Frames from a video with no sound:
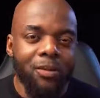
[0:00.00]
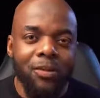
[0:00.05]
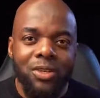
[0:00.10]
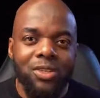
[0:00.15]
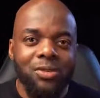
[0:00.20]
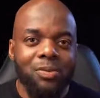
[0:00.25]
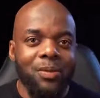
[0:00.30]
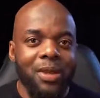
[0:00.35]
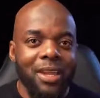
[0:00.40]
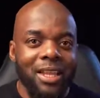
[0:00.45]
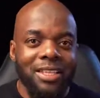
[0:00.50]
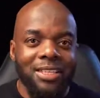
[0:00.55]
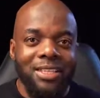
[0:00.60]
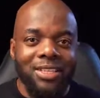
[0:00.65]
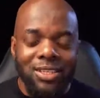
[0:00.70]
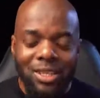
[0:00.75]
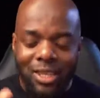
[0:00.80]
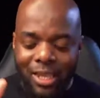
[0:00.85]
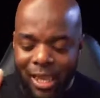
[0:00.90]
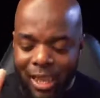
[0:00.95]
which
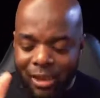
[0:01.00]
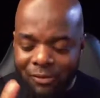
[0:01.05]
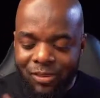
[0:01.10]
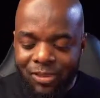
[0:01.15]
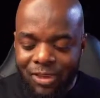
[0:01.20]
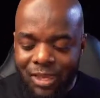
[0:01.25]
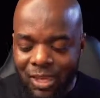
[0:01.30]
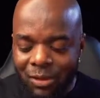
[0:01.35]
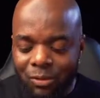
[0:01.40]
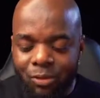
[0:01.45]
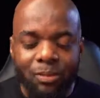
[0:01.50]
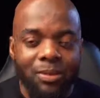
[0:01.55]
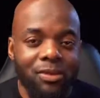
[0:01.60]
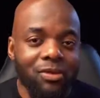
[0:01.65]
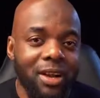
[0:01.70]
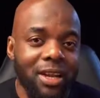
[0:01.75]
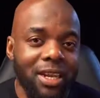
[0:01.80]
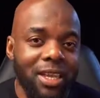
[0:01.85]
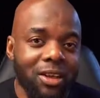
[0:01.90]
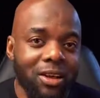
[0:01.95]
means everything will be
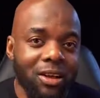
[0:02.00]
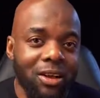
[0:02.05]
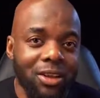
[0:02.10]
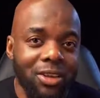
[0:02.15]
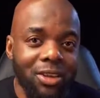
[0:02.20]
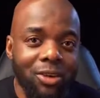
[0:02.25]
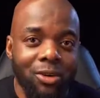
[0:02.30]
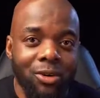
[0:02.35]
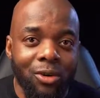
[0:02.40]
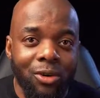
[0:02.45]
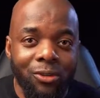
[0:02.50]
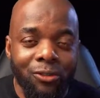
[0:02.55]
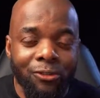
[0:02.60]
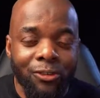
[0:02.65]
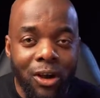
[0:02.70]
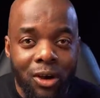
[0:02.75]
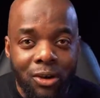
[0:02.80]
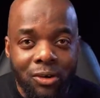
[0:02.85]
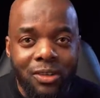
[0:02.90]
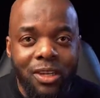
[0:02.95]
running on your
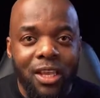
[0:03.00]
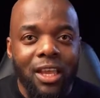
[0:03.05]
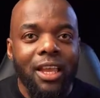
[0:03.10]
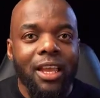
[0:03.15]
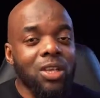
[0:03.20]
phone.